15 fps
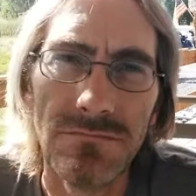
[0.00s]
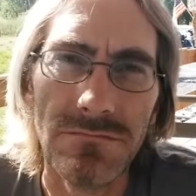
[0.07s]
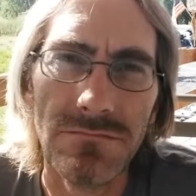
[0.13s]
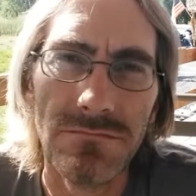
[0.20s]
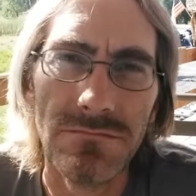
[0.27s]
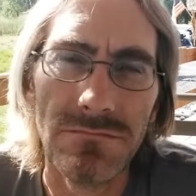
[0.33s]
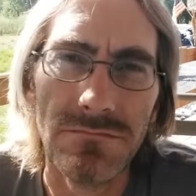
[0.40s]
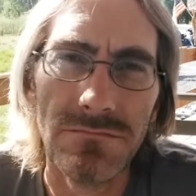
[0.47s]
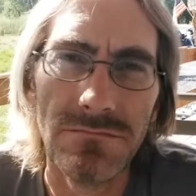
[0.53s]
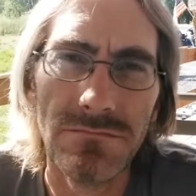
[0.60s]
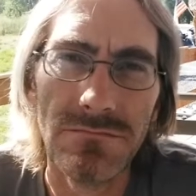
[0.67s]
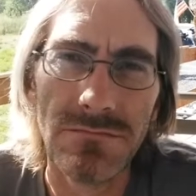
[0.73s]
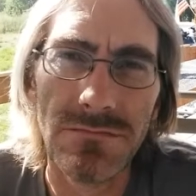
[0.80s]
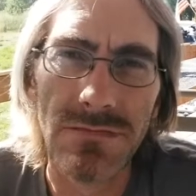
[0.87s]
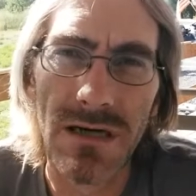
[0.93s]

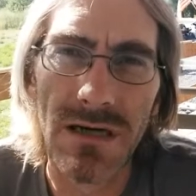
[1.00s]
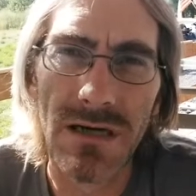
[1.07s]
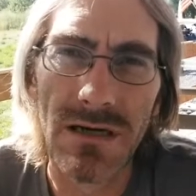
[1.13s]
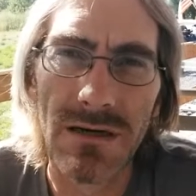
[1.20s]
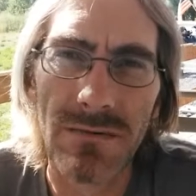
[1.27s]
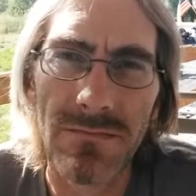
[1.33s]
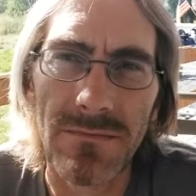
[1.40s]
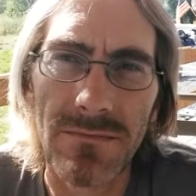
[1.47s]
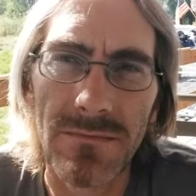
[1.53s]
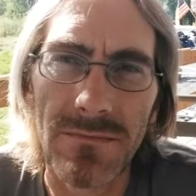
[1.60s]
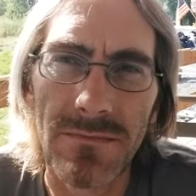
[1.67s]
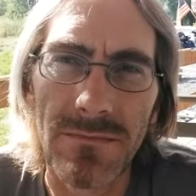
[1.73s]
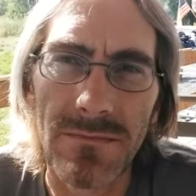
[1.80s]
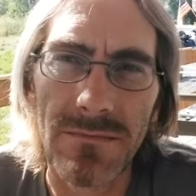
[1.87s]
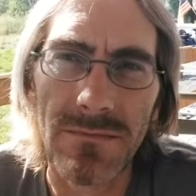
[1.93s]

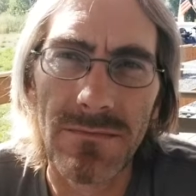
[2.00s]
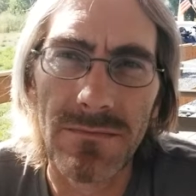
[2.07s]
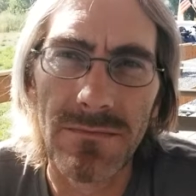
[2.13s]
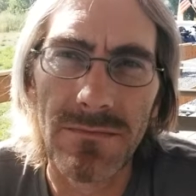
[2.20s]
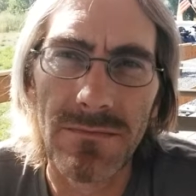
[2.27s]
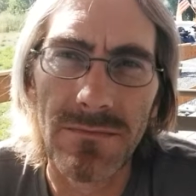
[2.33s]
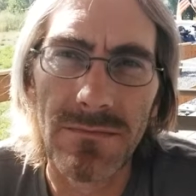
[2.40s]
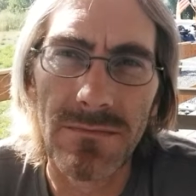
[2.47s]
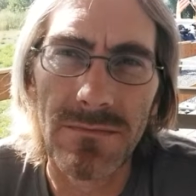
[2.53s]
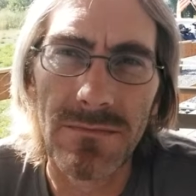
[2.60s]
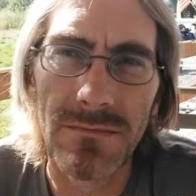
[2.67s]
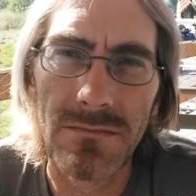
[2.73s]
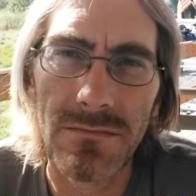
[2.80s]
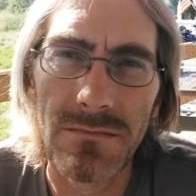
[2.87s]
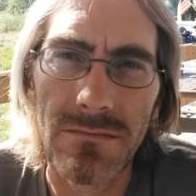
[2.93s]

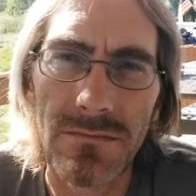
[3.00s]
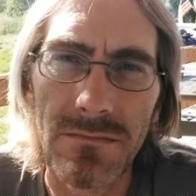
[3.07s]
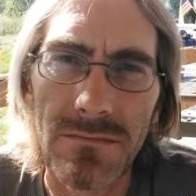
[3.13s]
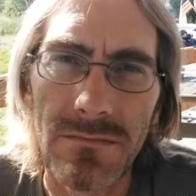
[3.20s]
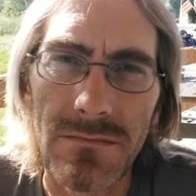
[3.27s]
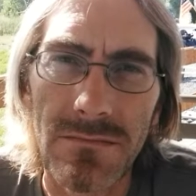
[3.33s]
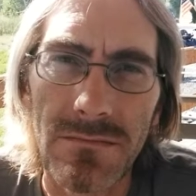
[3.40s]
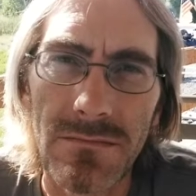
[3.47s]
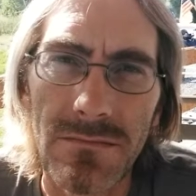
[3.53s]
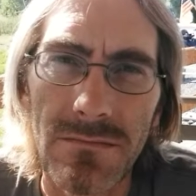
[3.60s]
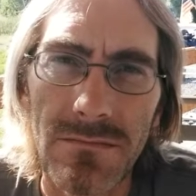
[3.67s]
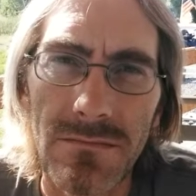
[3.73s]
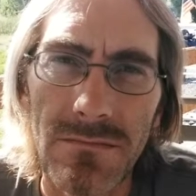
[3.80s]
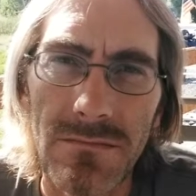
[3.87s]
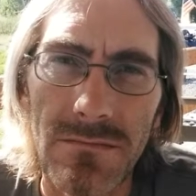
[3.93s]

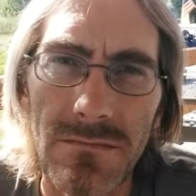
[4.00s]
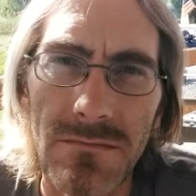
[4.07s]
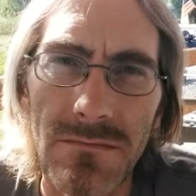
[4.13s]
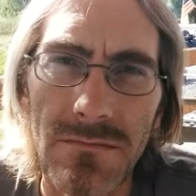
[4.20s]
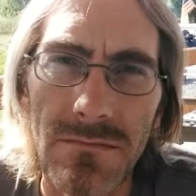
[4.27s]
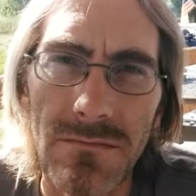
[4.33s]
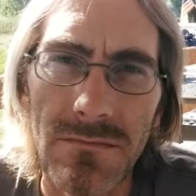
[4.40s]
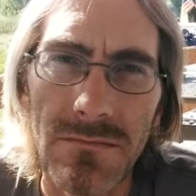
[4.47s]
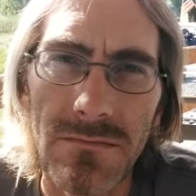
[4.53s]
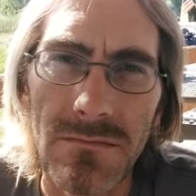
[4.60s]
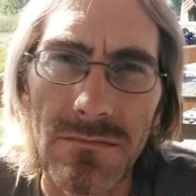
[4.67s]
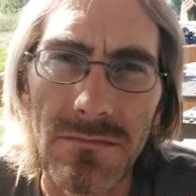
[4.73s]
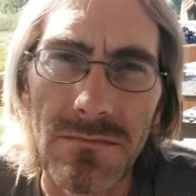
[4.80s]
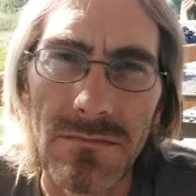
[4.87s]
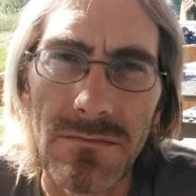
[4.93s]

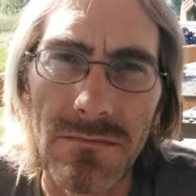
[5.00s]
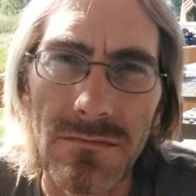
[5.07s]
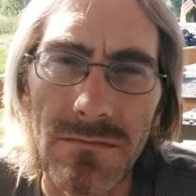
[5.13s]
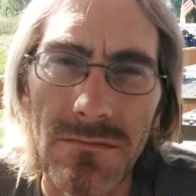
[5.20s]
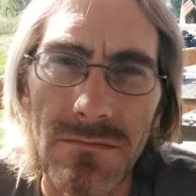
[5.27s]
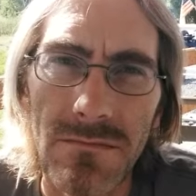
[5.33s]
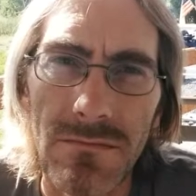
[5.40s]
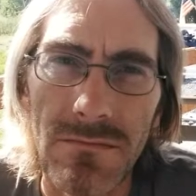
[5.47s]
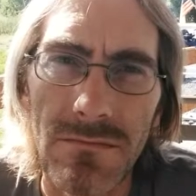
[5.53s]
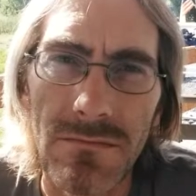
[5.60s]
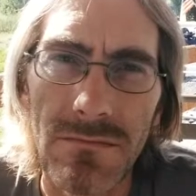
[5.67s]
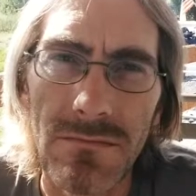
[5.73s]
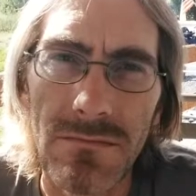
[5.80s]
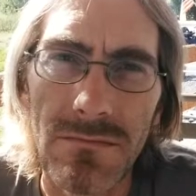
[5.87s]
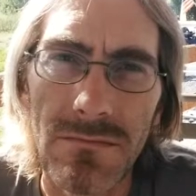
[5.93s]

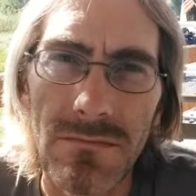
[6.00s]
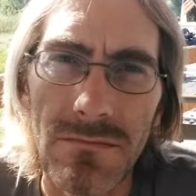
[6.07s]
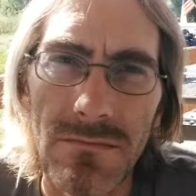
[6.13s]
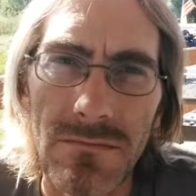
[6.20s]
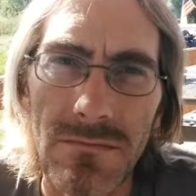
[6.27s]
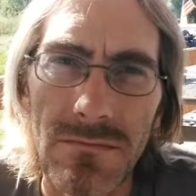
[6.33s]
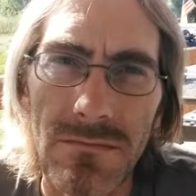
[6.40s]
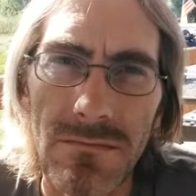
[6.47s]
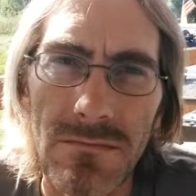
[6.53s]
(silence)